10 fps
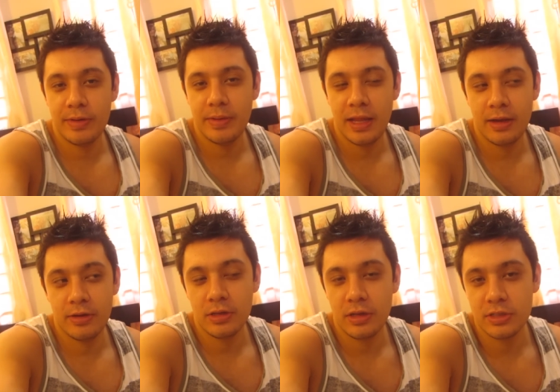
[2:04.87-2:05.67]
Femma had an
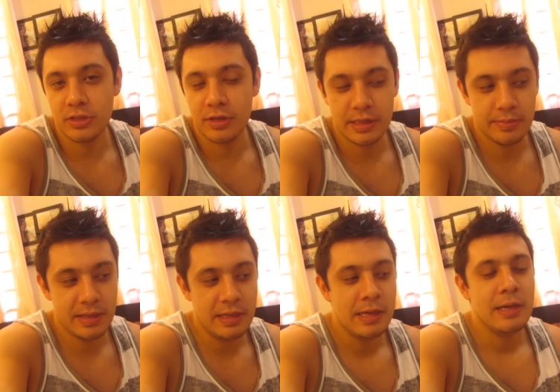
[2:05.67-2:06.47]
earlier start than
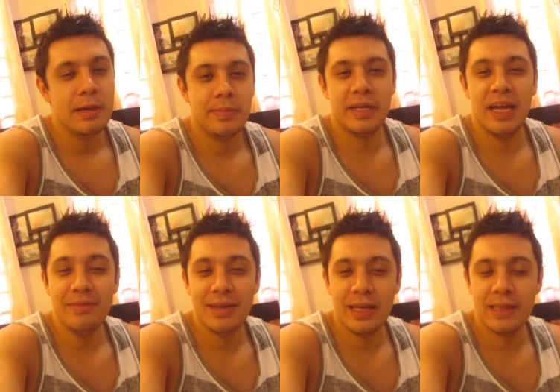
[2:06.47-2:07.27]
me, but I
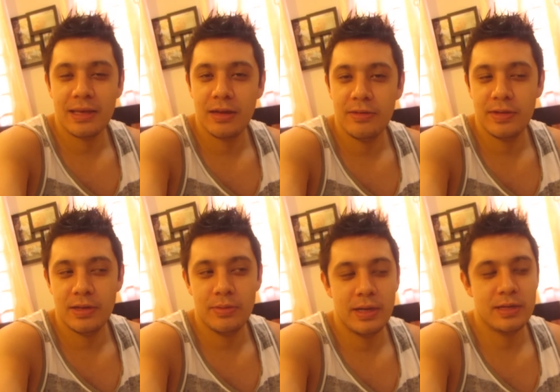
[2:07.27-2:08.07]
haven't had that coffee
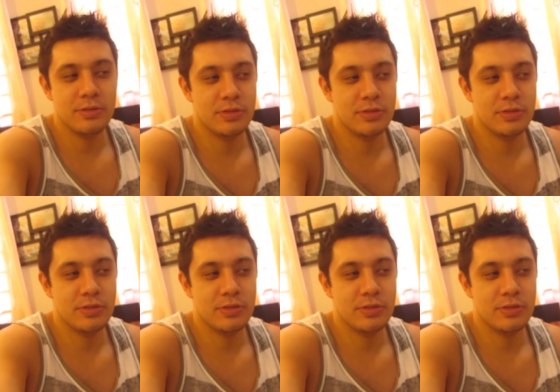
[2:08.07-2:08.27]
in a while,